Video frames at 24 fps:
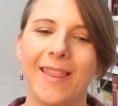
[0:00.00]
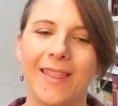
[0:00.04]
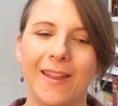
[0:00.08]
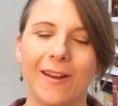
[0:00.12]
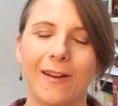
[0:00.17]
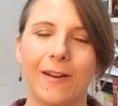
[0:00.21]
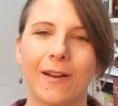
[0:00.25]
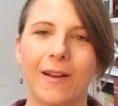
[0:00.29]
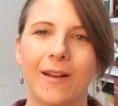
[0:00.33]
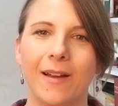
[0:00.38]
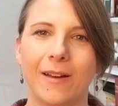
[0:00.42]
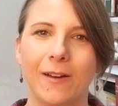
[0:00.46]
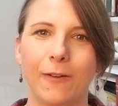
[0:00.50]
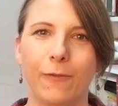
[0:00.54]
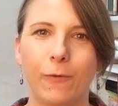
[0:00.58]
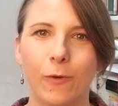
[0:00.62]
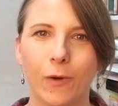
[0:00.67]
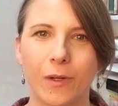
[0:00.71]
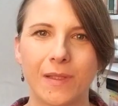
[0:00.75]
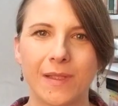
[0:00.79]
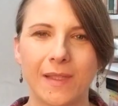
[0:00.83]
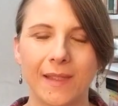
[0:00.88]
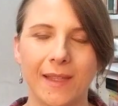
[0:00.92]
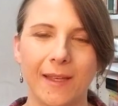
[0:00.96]
and they are kind
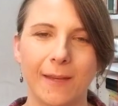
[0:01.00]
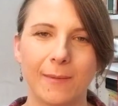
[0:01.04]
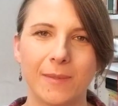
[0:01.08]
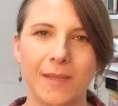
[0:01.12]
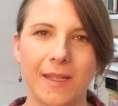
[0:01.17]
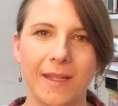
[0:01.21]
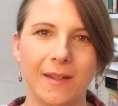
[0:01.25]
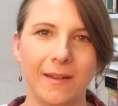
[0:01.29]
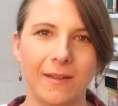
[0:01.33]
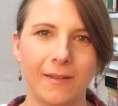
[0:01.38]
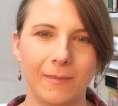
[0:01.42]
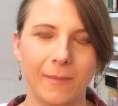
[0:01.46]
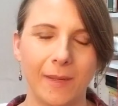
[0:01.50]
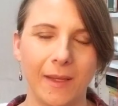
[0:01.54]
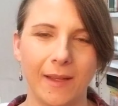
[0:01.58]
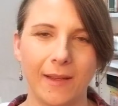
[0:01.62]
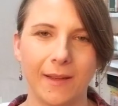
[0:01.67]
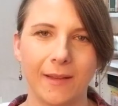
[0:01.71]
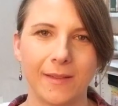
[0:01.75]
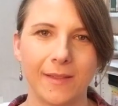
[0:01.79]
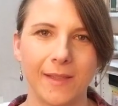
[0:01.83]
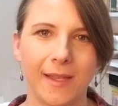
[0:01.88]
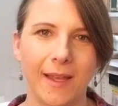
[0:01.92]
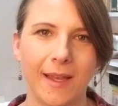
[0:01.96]
of forcing the update on
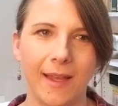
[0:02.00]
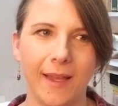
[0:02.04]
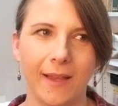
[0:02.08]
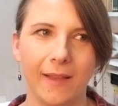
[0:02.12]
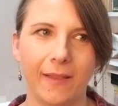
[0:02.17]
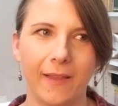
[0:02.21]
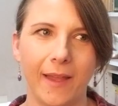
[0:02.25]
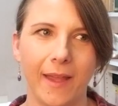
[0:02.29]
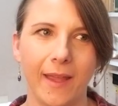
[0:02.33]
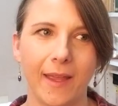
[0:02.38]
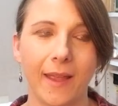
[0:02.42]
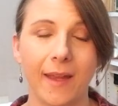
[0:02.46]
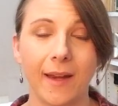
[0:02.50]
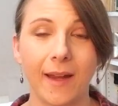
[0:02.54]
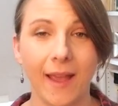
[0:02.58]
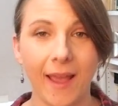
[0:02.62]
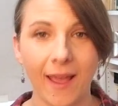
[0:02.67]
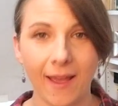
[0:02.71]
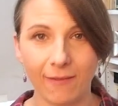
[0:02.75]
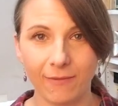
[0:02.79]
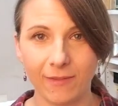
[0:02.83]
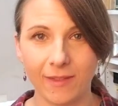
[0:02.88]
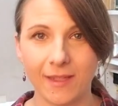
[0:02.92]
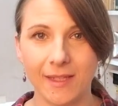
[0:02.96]
me, saying like,
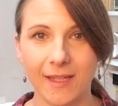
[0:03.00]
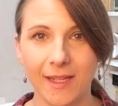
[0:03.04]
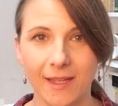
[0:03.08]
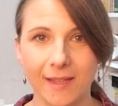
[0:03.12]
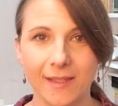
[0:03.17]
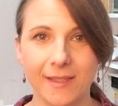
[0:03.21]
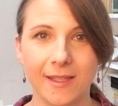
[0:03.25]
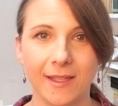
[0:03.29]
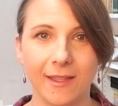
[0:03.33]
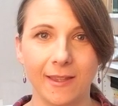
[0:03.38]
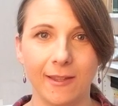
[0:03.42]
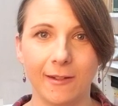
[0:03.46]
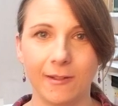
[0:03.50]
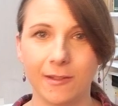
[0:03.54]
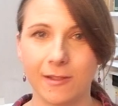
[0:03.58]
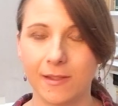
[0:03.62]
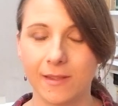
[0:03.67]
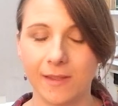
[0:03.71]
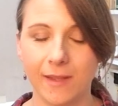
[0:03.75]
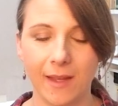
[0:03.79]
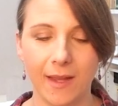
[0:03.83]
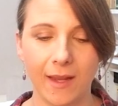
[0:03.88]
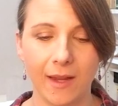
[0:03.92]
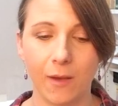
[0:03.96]
and I have the disk, and
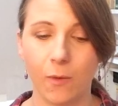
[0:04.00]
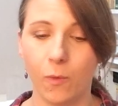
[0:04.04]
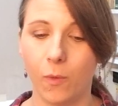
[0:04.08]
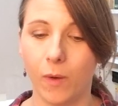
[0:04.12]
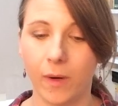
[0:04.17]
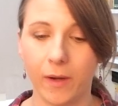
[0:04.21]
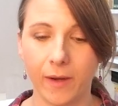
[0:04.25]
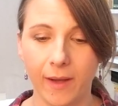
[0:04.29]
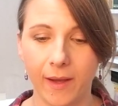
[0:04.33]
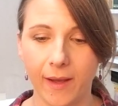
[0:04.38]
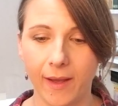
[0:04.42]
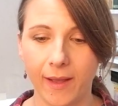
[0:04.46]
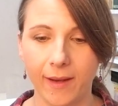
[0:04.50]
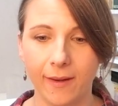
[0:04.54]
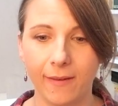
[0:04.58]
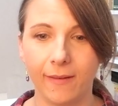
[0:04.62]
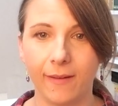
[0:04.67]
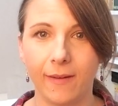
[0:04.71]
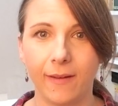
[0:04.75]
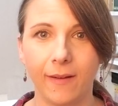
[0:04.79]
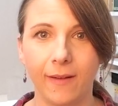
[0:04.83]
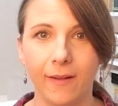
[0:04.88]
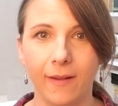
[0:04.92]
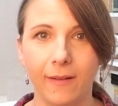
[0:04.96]
they're just like, we're
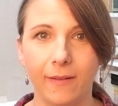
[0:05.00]
not,